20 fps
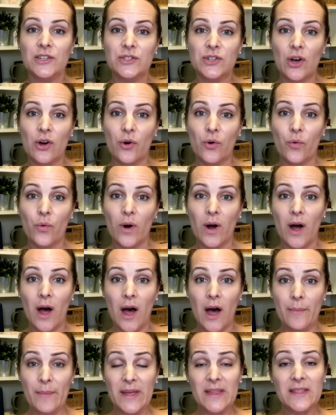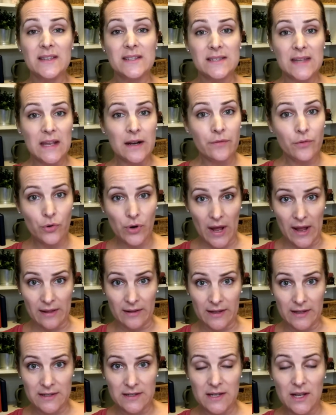so um, in the state of rhode
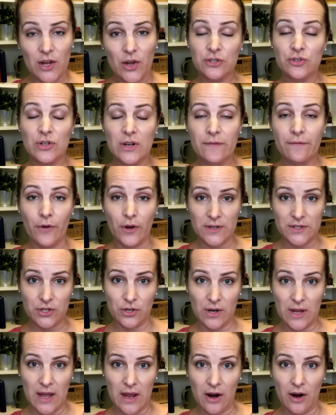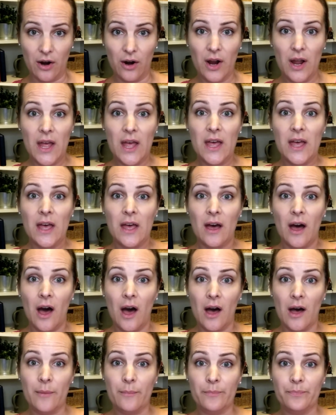island children in foster care
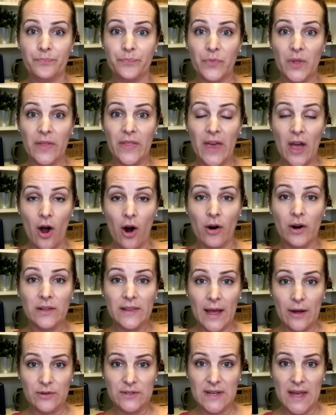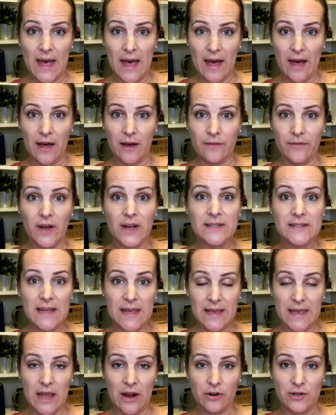um, they are allowed to have a
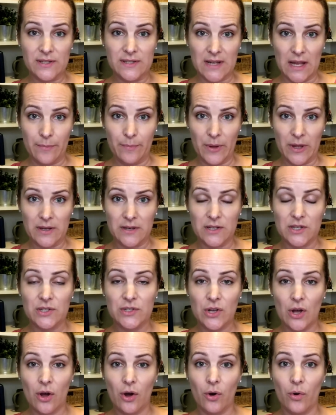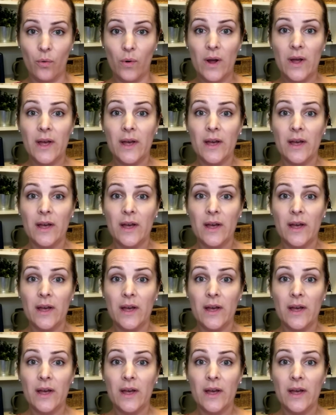daycare stipend so